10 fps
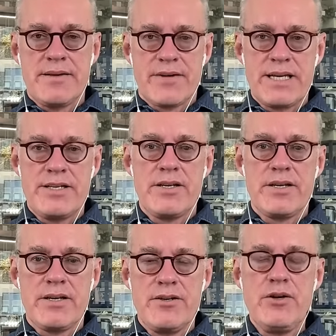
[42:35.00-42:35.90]
if I
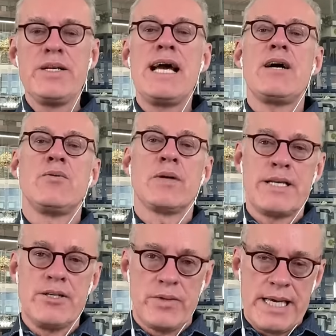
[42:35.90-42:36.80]
knew now what I
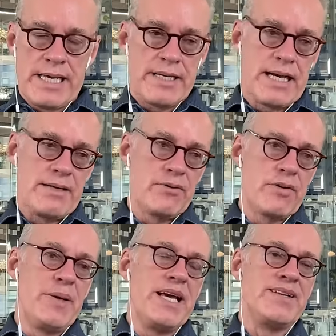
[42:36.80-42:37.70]
knew then, I would
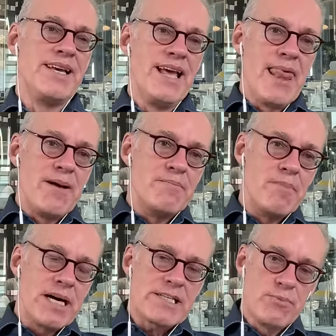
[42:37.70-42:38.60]
have been
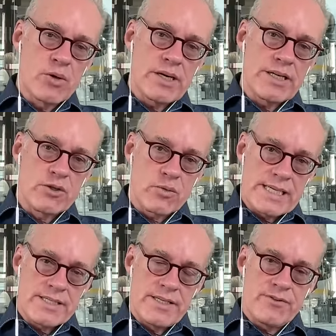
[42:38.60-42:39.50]
much more
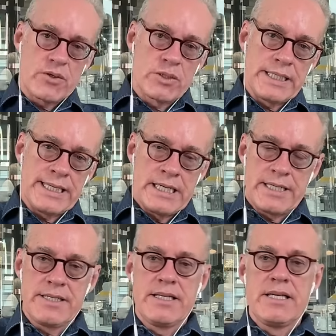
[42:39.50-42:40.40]
aggressive early
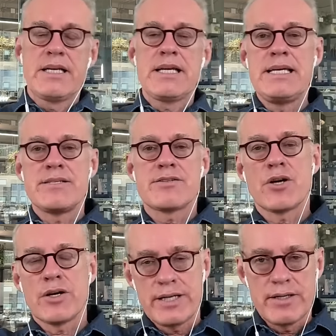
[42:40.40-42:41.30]
on in
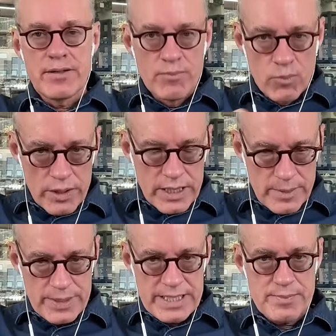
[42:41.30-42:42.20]
starting more
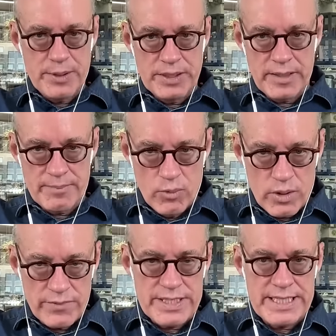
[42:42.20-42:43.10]
companies, building up more
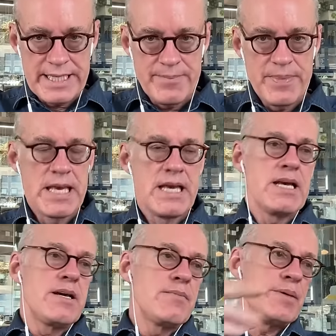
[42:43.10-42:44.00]
of a team,
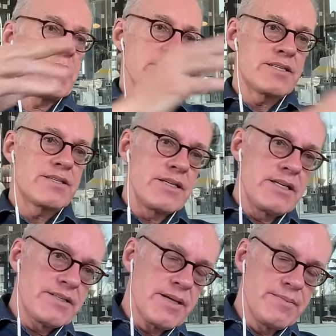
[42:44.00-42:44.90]
because
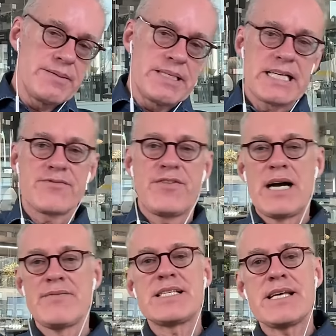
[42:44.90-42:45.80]
sometimes it takes
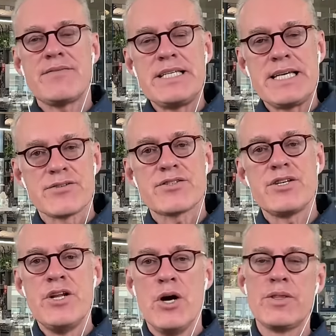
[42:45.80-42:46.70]
five to seven years to
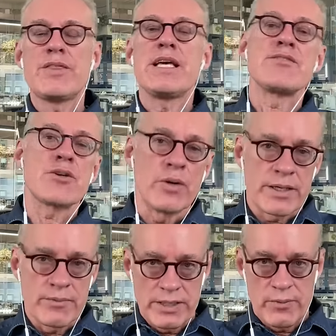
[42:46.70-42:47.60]
know that things are going really